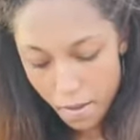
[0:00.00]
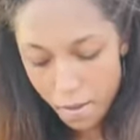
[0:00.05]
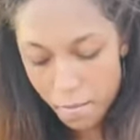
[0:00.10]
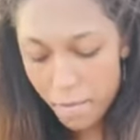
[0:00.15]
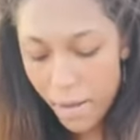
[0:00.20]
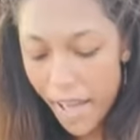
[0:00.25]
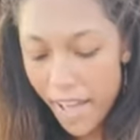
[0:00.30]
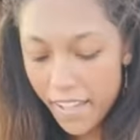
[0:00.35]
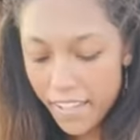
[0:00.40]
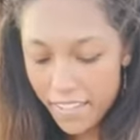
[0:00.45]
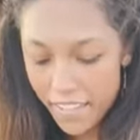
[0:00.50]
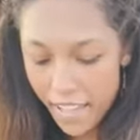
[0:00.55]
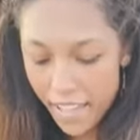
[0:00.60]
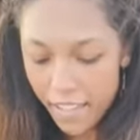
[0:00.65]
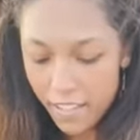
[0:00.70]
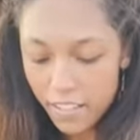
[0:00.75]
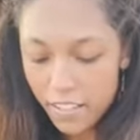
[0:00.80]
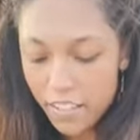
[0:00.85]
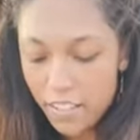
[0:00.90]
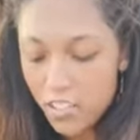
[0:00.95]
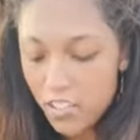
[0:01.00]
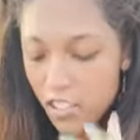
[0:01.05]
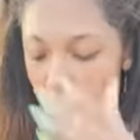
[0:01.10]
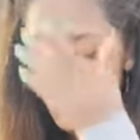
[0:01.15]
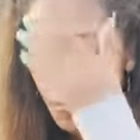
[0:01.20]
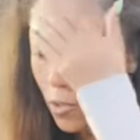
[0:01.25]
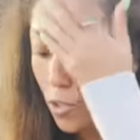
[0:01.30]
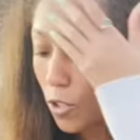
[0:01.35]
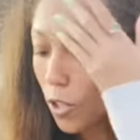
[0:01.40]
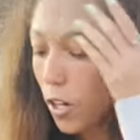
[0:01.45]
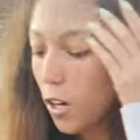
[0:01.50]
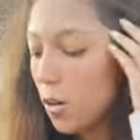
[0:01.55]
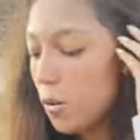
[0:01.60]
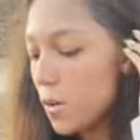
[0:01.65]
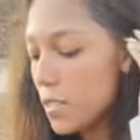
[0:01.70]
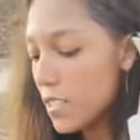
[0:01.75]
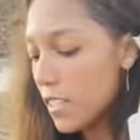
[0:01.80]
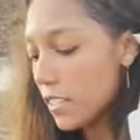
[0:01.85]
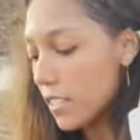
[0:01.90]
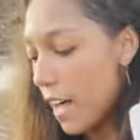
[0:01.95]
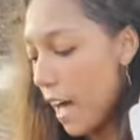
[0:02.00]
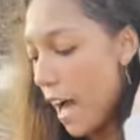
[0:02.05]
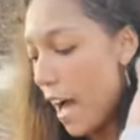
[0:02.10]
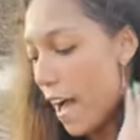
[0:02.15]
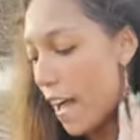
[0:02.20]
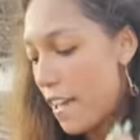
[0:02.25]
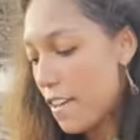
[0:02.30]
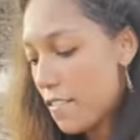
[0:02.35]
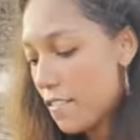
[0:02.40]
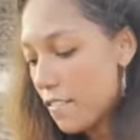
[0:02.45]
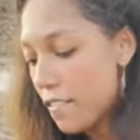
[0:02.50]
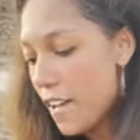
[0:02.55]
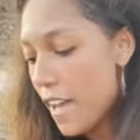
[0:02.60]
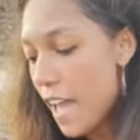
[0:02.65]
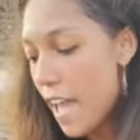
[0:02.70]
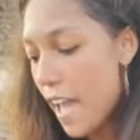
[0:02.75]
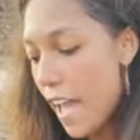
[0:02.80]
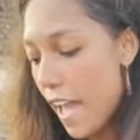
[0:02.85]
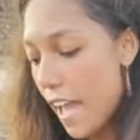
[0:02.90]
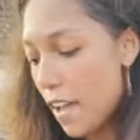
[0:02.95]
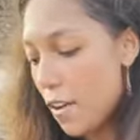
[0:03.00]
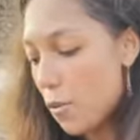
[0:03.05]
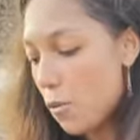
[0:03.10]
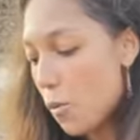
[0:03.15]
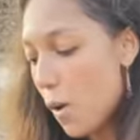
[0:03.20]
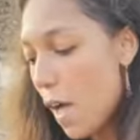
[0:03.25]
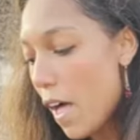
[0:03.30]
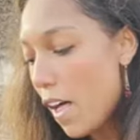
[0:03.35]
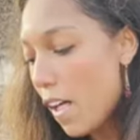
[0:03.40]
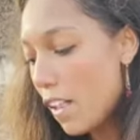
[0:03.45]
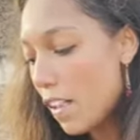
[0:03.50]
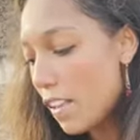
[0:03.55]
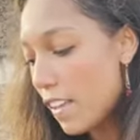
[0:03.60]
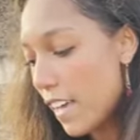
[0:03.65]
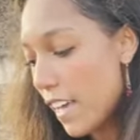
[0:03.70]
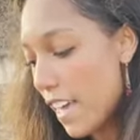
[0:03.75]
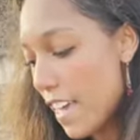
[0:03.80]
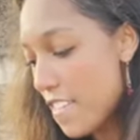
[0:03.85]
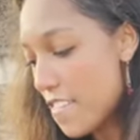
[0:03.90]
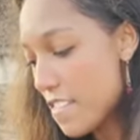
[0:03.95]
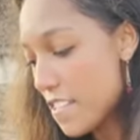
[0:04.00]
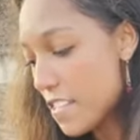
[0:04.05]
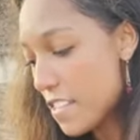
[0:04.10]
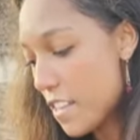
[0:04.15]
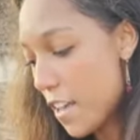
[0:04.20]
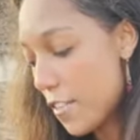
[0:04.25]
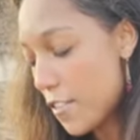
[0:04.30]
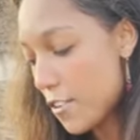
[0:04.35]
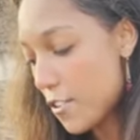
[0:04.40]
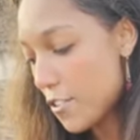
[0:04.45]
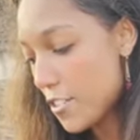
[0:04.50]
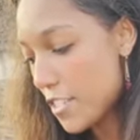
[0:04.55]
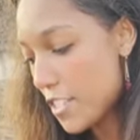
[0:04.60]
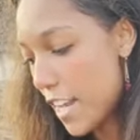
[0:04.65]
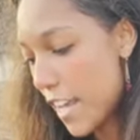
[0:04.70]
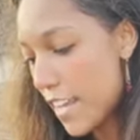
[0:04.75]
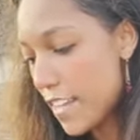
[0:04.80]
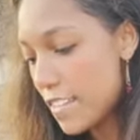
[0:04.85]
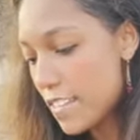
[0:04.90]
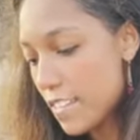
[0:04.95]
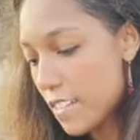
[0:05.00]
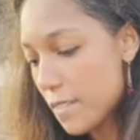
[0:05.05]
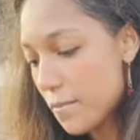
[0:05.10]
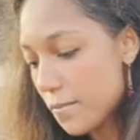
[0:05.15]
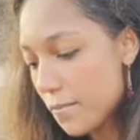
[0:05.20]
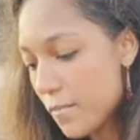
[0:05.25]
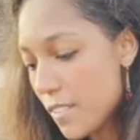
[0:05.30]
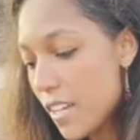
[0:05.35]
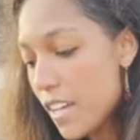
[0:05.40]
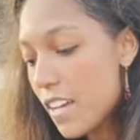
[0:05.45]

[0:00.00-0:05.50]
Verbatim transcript: Back then, Jim Crow was alive, and well in the southern states. Um,